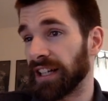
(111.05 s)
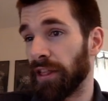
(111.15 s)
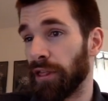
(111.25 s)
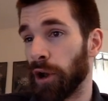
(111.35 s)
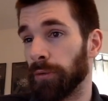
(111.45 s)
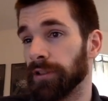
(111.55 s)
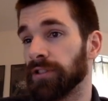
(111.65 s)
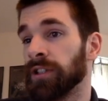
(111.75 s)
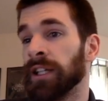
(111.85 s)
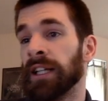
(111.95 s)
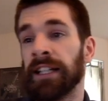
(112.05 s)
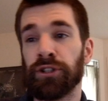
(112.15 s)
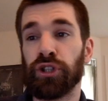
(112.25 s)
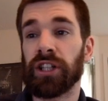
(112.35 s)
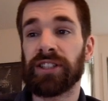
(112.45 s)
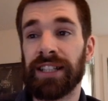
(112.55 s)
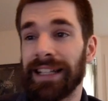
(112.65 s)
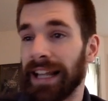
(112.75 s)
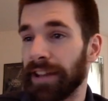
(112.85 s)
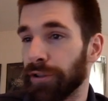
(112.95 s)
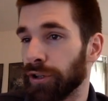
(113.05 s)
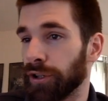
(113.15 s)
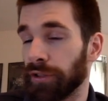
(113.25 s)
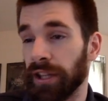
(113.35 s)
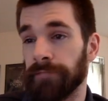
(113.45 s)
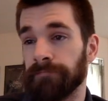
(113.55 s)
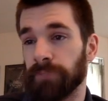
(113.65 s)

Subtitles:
I thought it was just another that